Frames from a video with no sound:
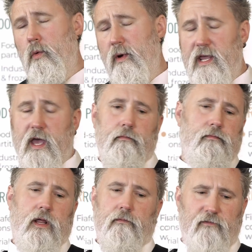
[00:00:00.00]
We get
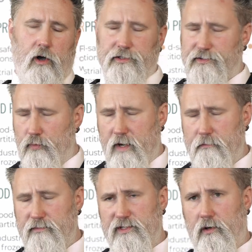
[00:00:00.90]
vast
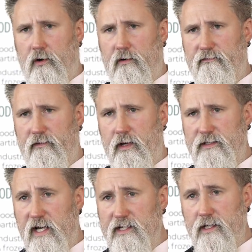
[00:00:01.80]
reams of
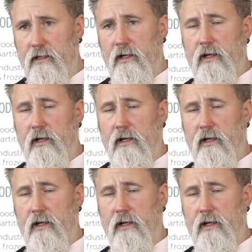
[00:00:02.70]
data.